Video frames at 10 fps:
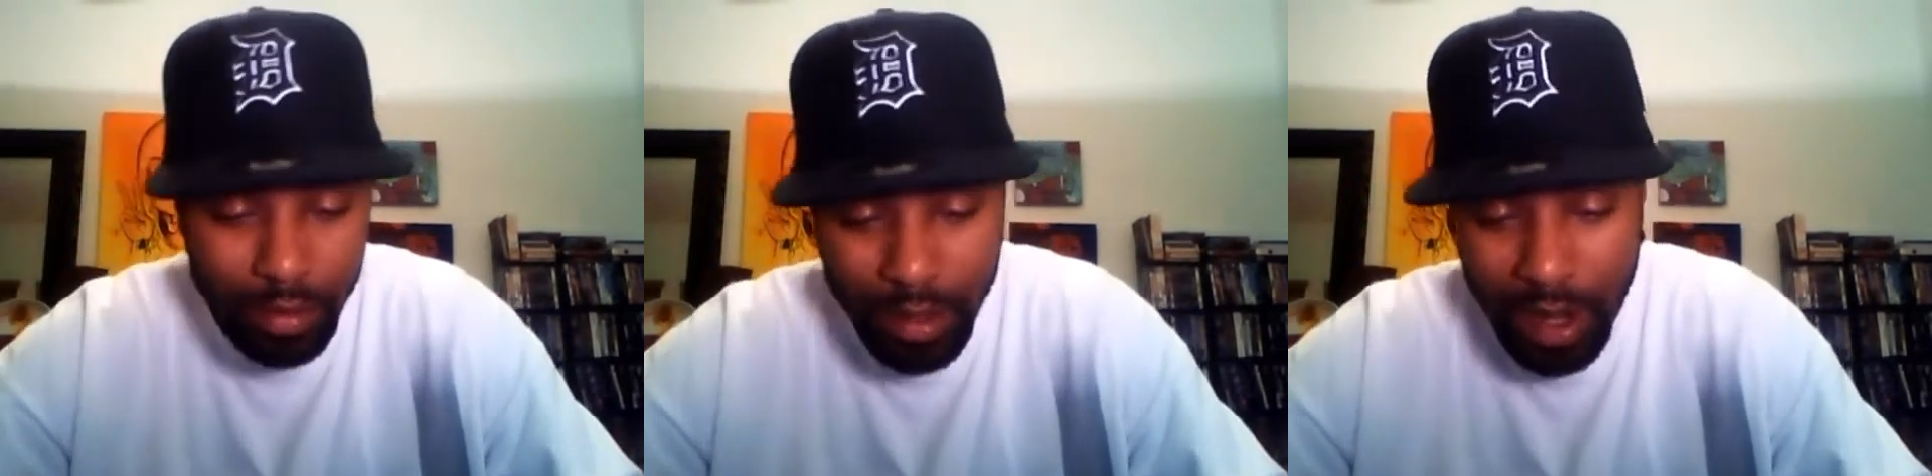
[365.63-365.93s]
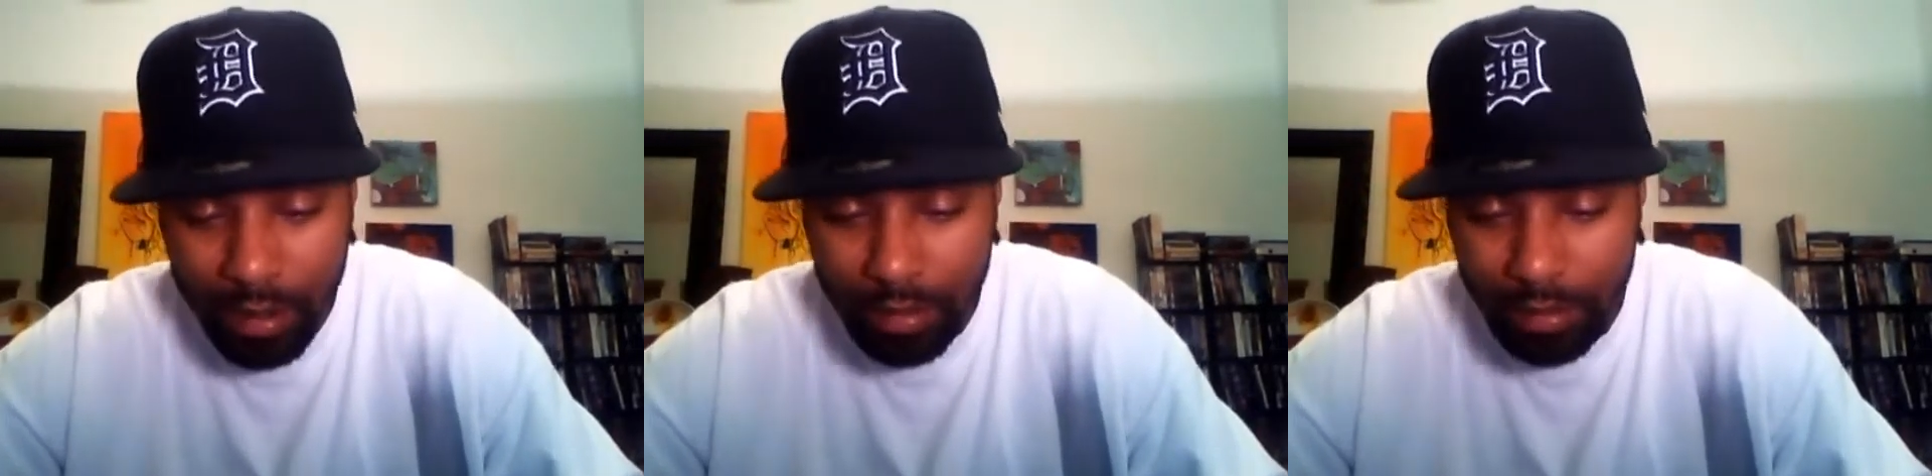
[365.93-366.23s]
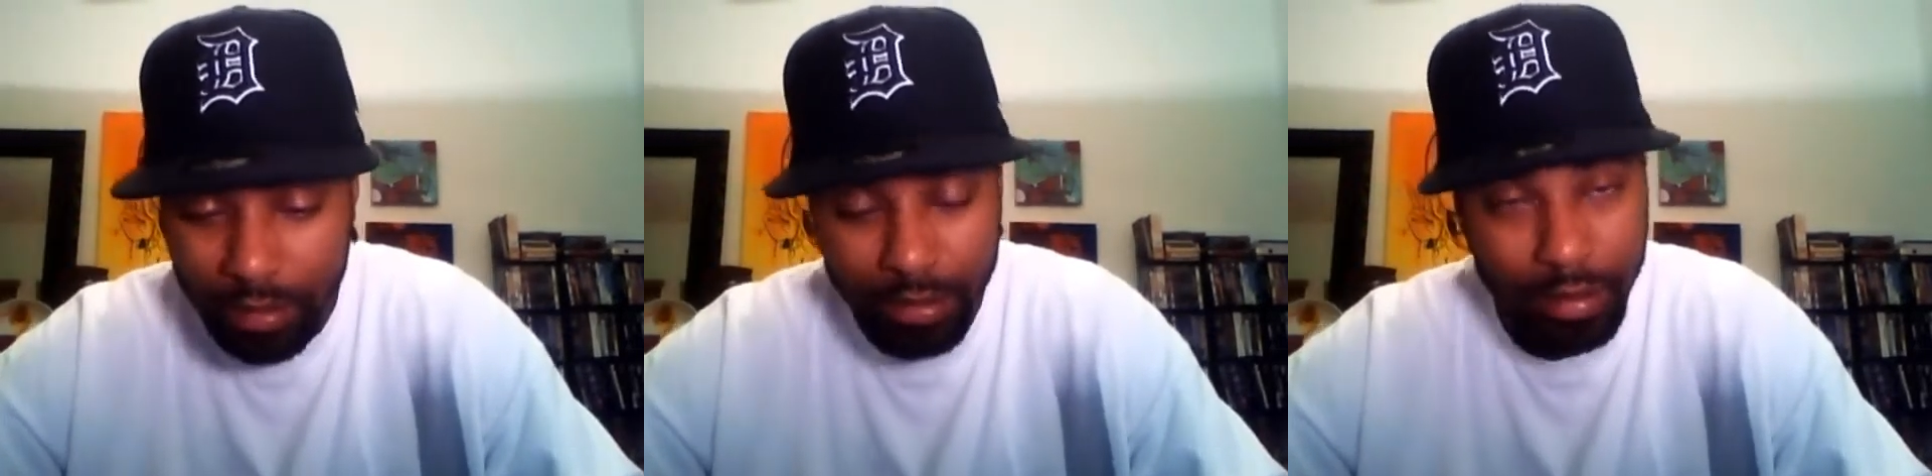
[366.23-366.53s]
Now,
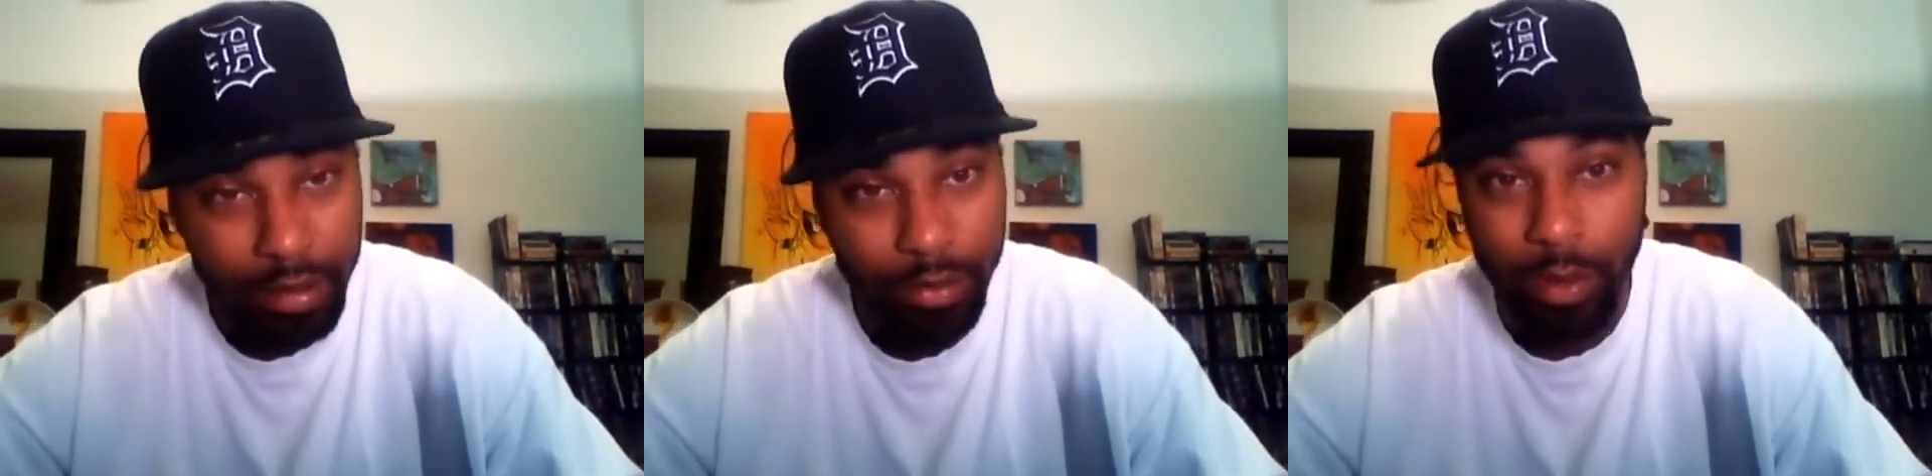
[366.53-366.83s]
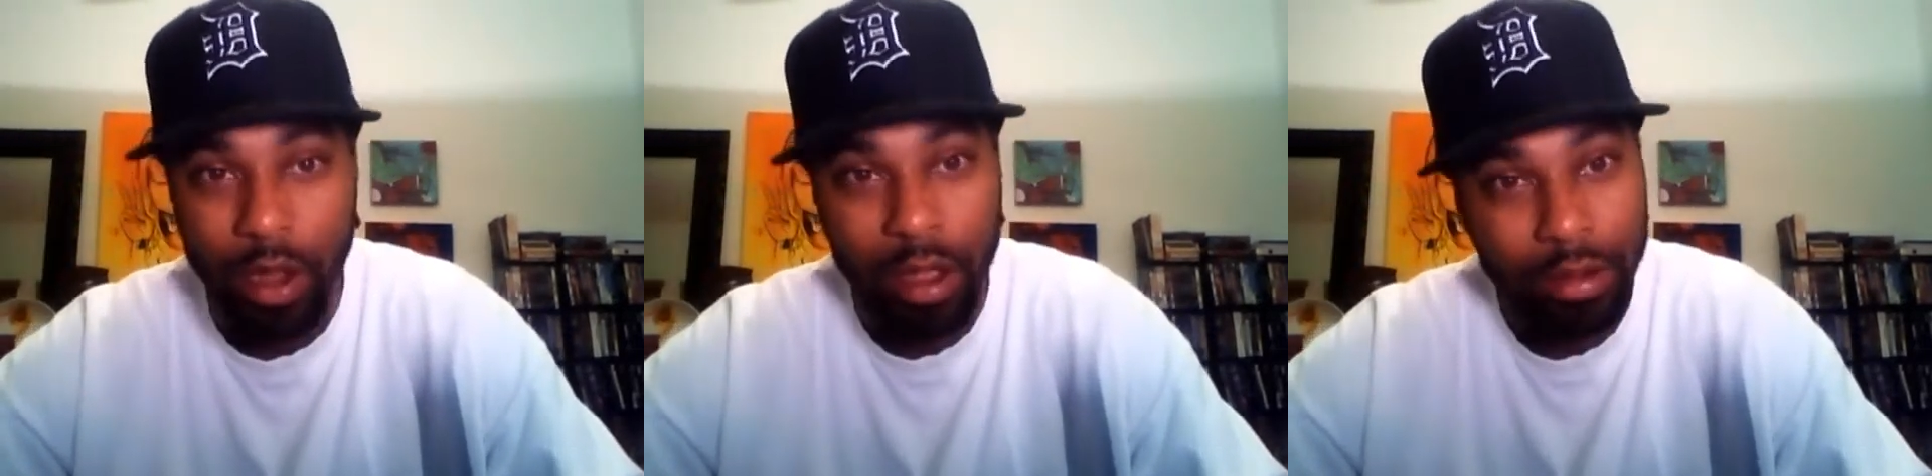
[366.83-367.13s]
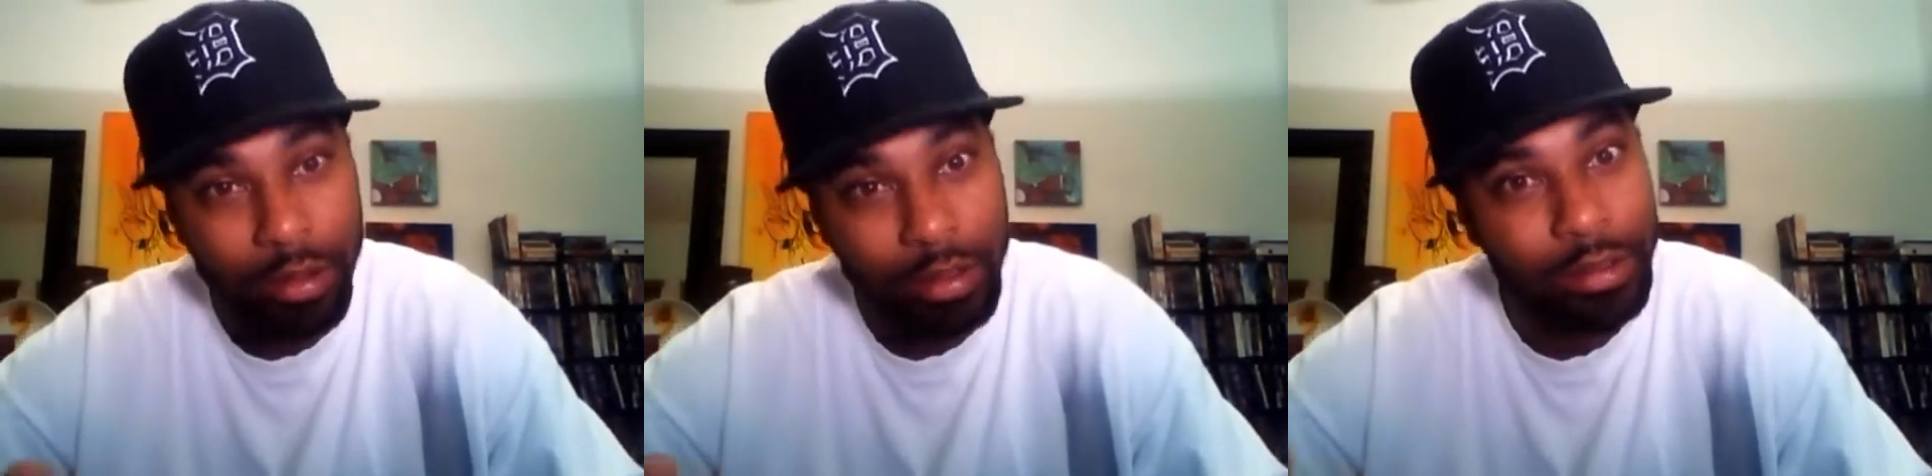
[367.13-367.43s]
we all
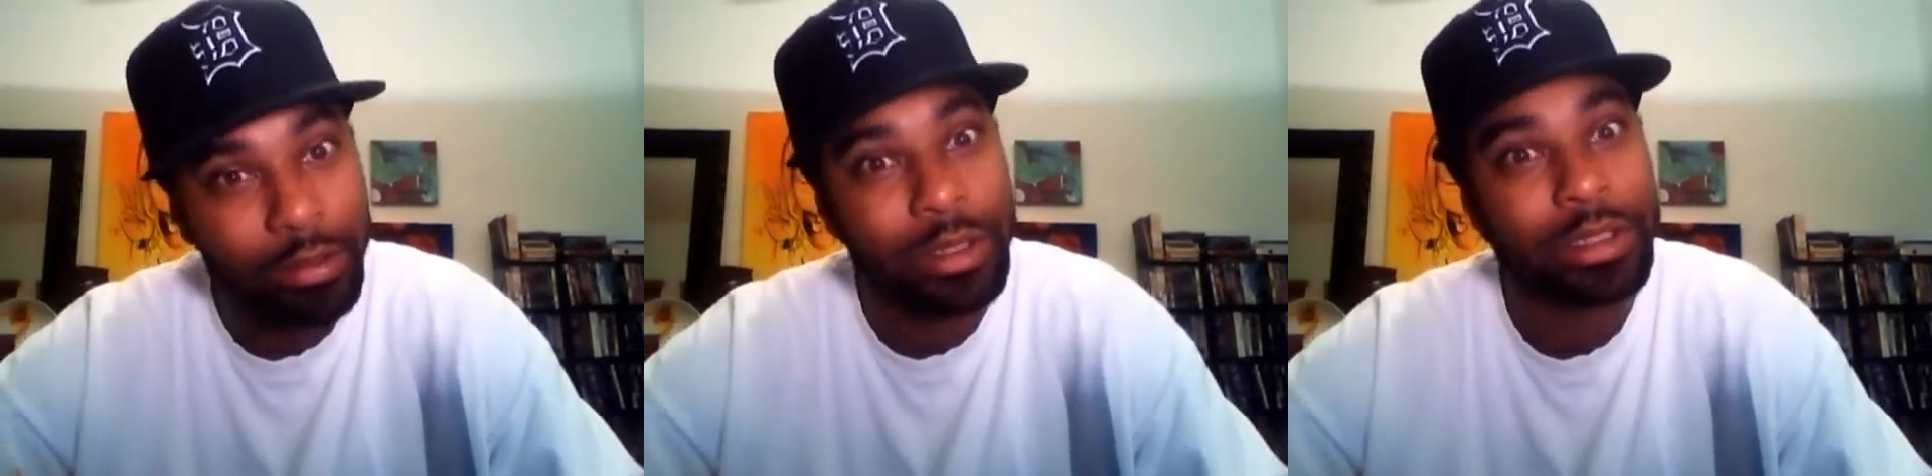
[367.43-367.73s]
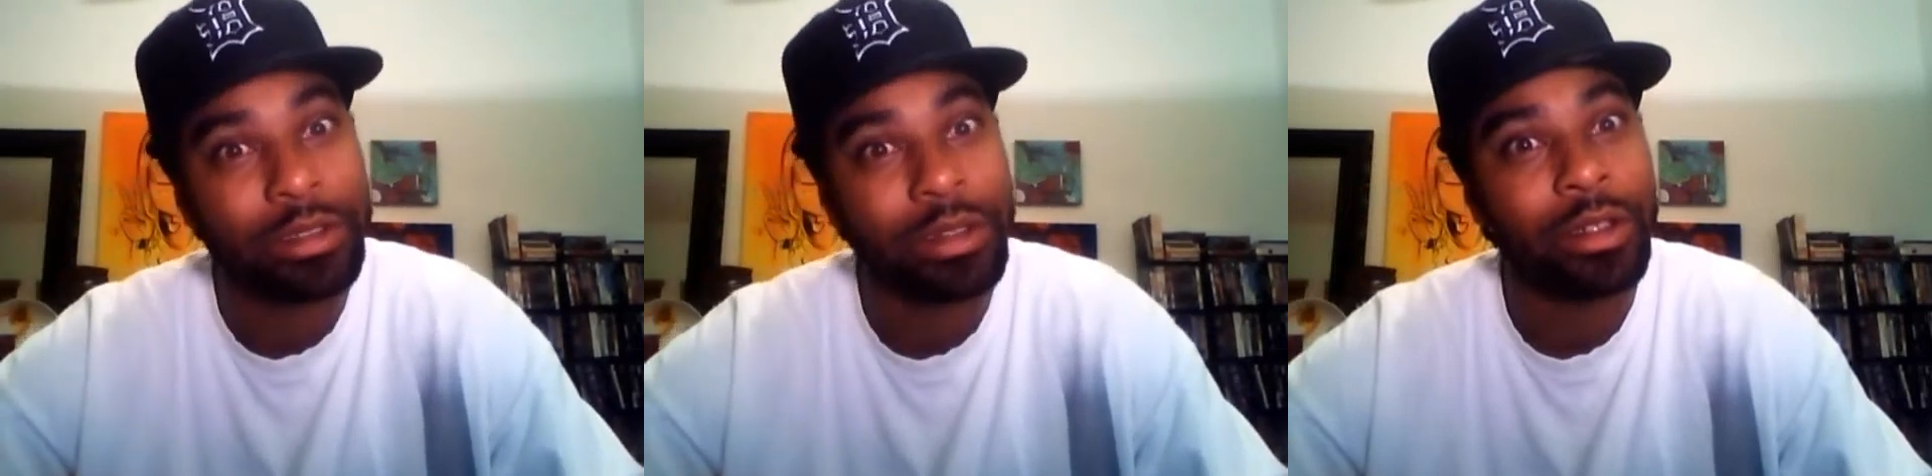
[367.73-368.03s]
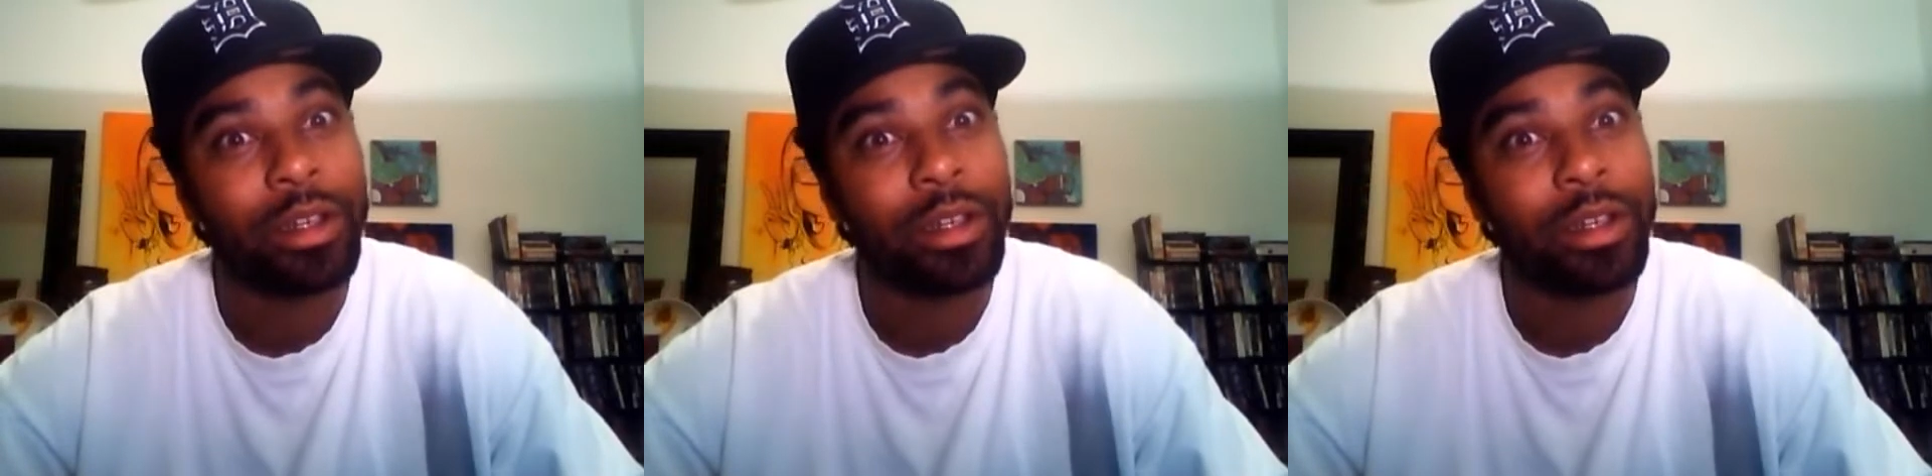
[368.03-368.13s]
know that the reason